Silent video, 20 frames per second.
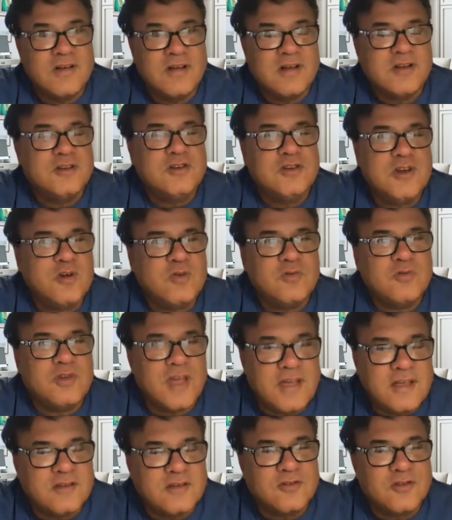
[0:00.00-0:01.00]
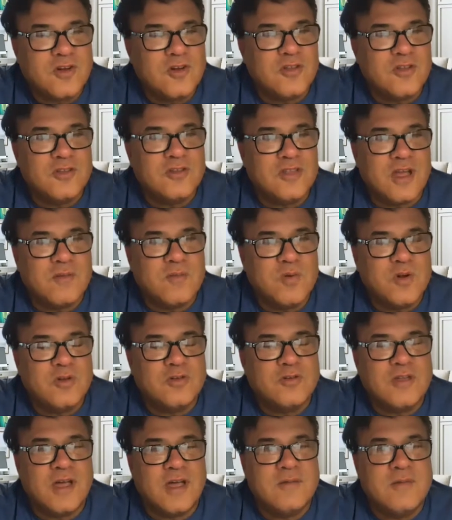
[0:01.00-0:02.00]
Because you don't test all the time,
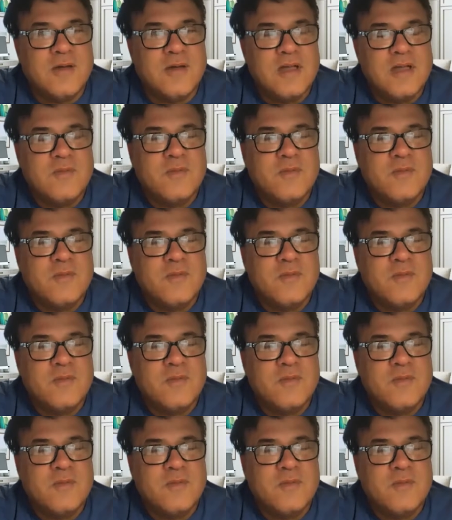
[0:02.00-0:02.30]
real time.